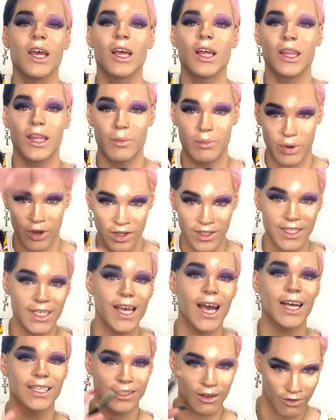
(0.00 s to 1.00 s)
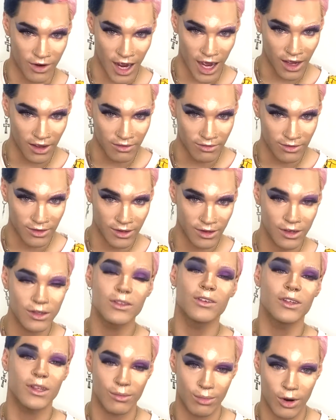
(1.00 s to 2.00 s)
The pussy has arrived
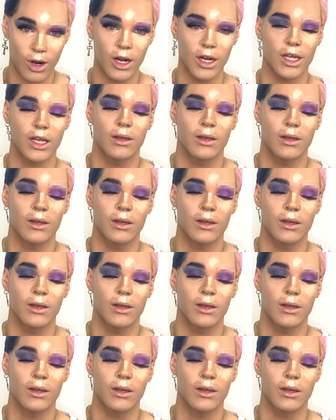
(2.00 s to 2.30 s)
to the party.